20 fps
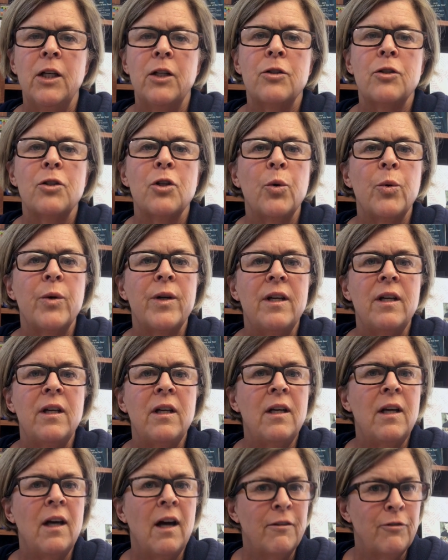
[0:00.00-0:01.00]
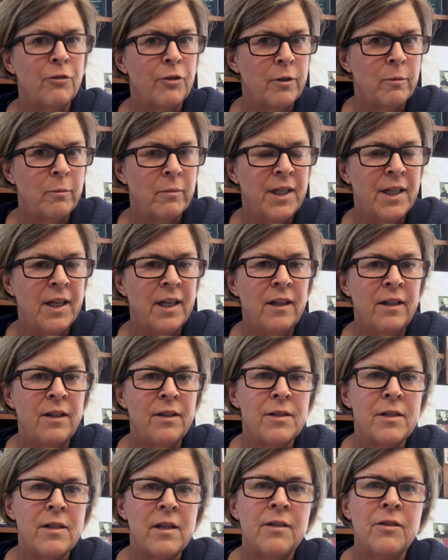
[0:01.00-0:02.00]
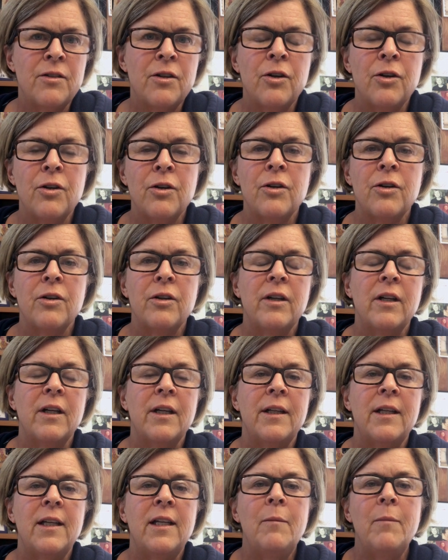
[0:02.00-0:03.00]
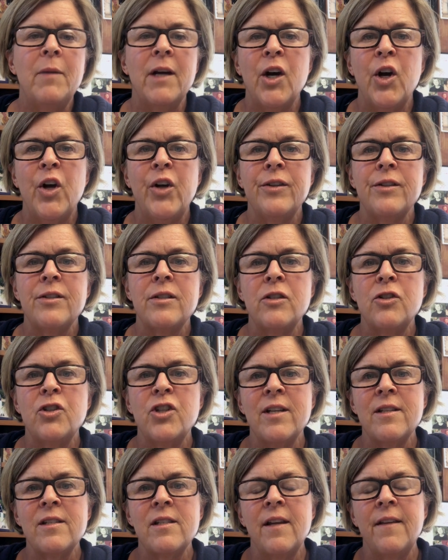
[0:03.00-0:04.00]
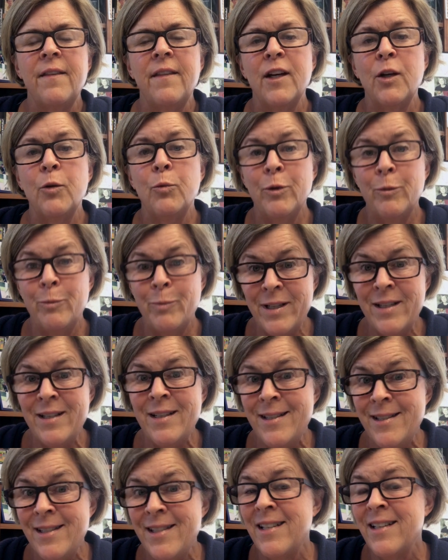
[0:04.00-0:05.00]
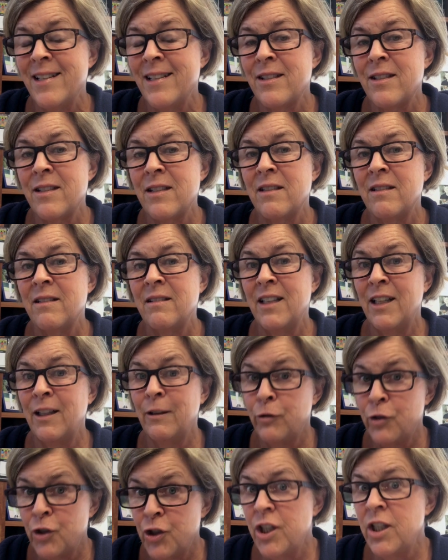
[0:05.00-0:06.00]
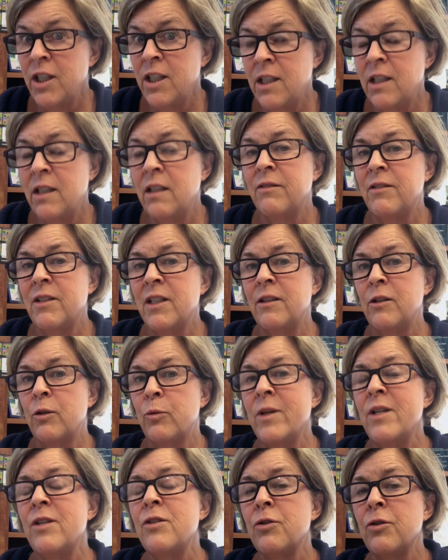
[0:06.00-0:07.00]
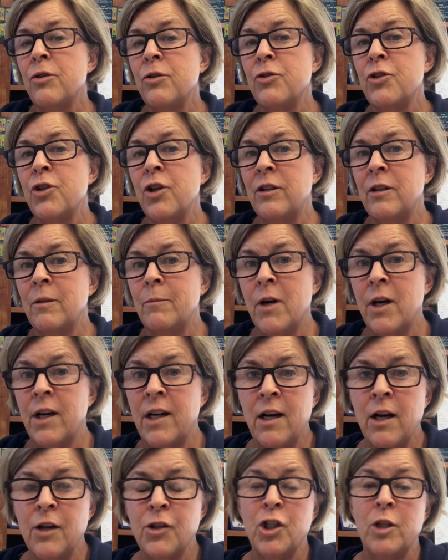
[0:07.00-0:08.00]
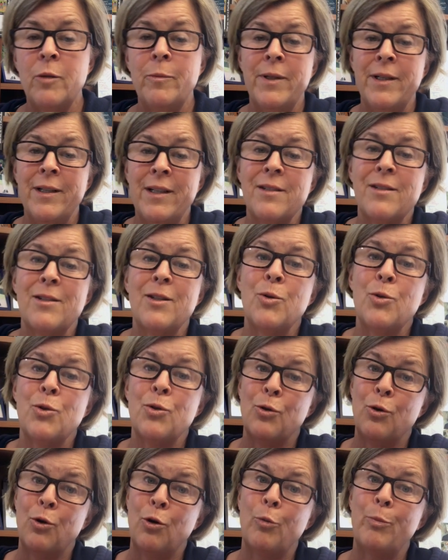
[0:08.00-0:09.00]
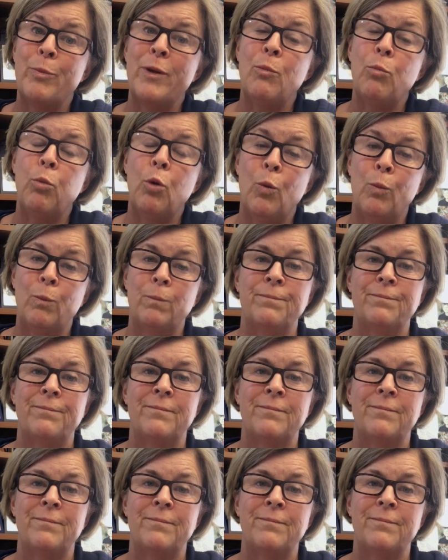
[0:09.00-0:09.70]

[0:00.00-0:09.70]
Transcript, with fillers: So he, after the meeting, sent her an email suggesting that it would be easiest if she did the research on the mariachi because those are her people.